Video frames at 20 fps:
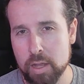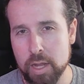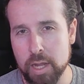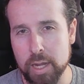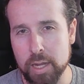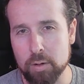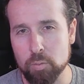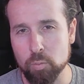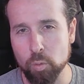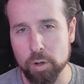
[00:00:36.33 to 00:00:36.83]

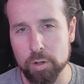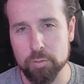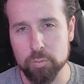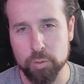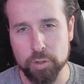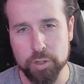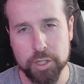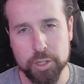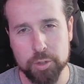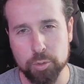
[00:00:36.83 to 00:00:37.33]
And one
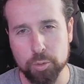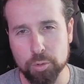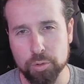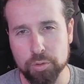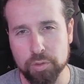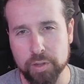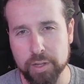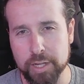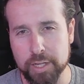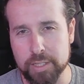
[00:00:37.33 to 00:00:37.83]
really cool
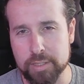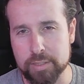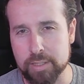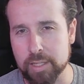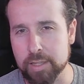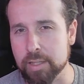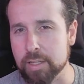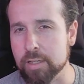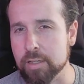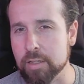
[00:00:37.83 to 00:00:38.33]
thing is
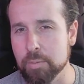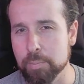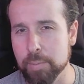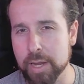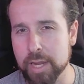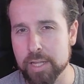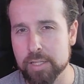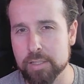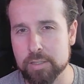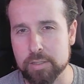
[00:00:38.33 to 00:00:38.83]
that the
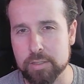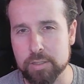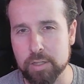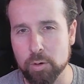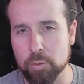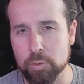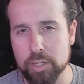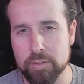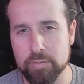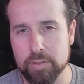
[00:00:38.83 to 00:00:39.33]
commands
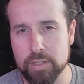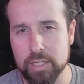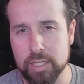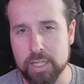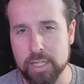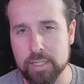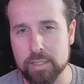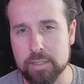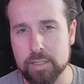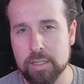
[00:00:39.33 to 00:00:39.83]
don't even
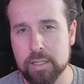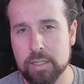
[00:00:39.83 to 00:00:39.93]
need